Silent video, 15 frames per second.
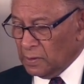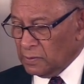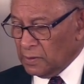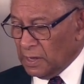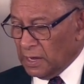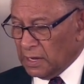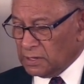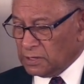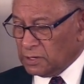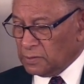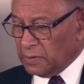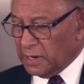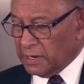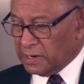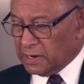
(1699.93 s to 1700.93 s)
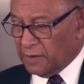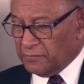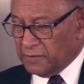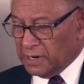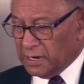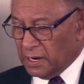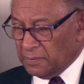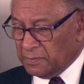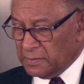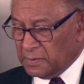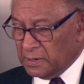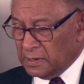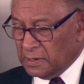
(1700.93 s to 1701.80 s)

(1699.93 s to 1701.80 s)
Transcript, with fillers: their answers were like covering up